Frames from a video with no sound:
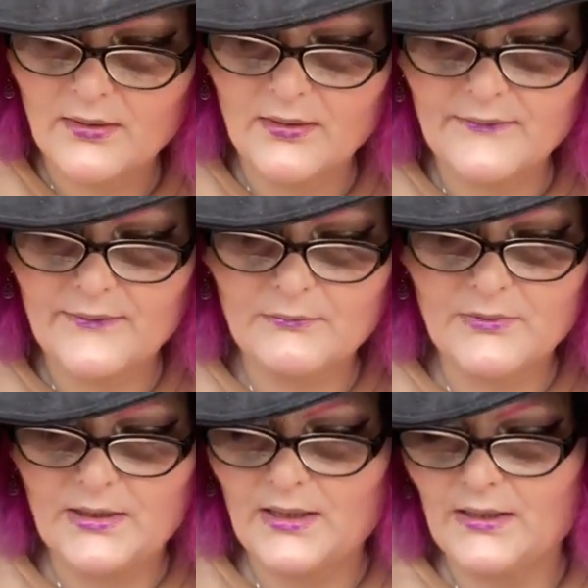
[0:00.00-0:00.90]
And then
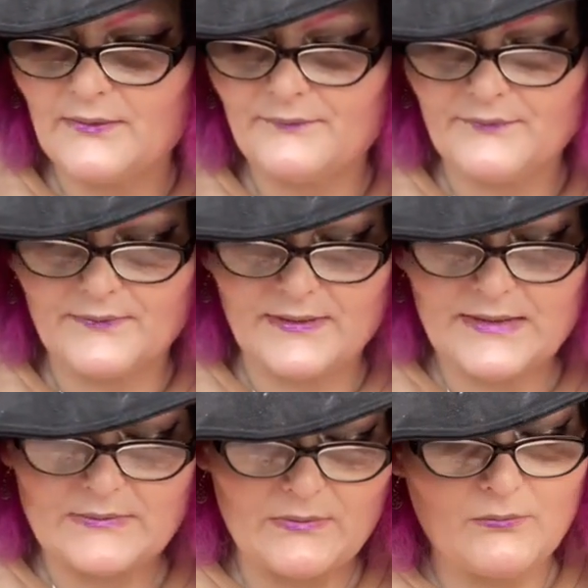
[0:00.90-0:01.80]
we have
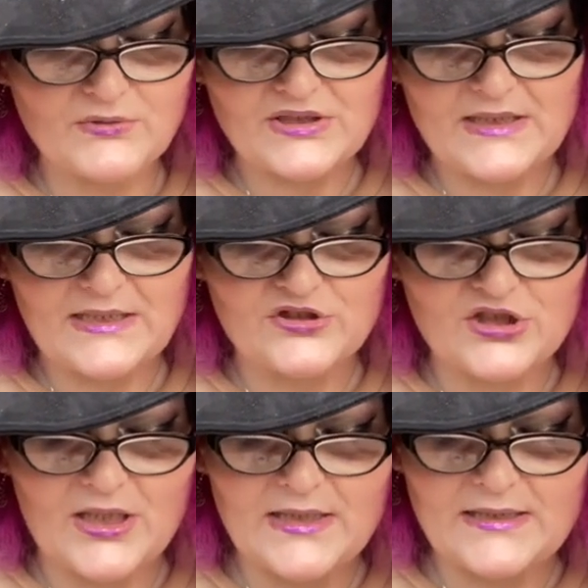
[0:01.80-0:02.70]
this one, which is a
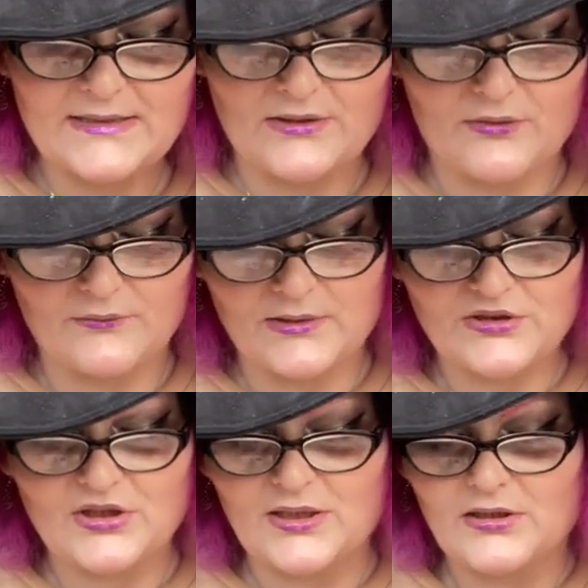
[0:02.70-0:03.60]
jade stone. Now
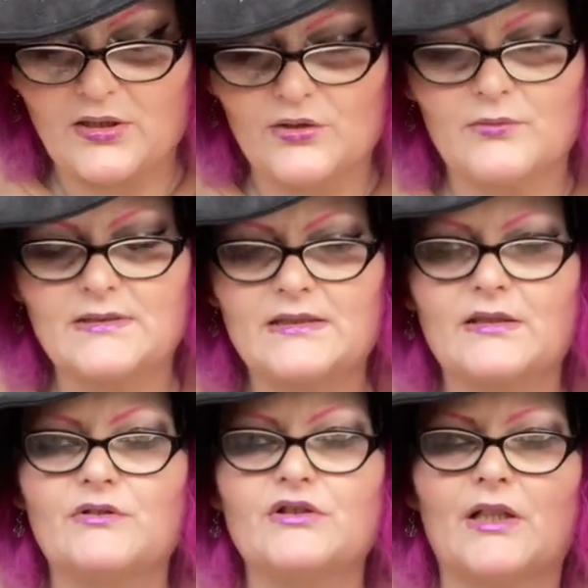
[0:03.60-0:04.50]
jade I always
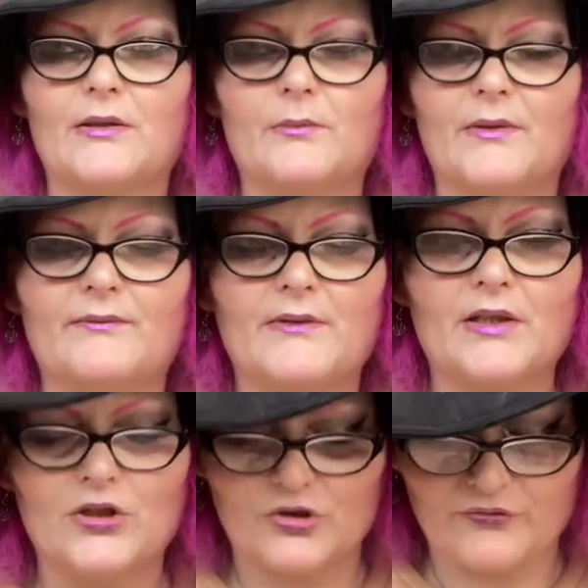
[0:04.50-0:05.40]
associate
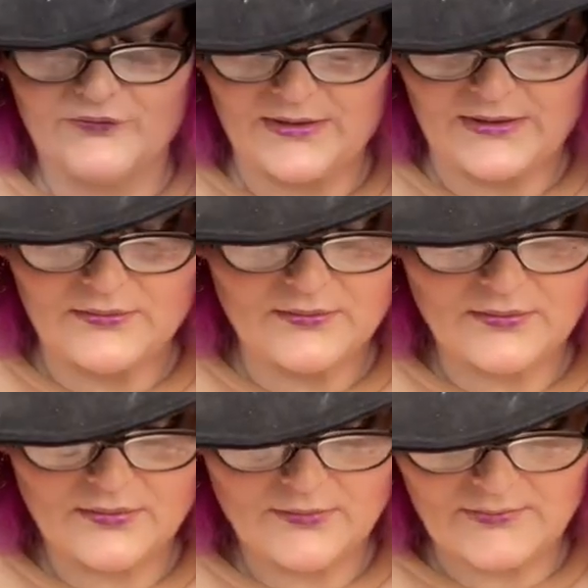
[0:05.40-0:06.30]
with green.
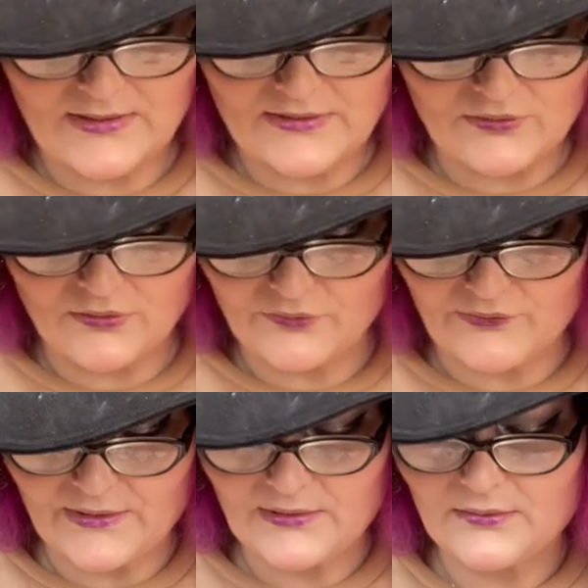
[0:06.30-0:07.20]
It's not
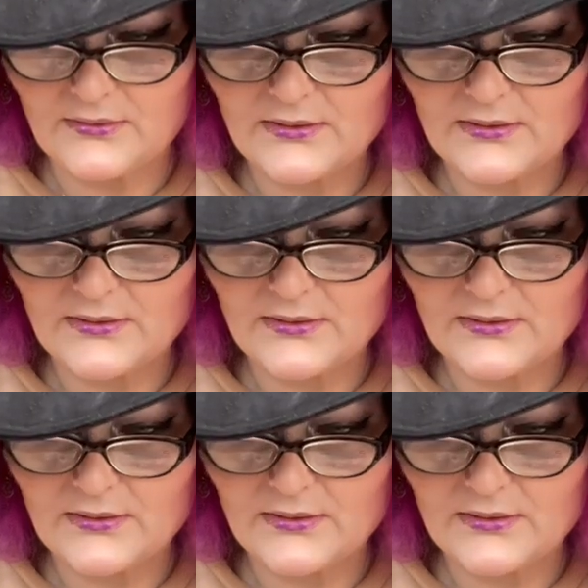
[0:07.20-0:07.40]
green.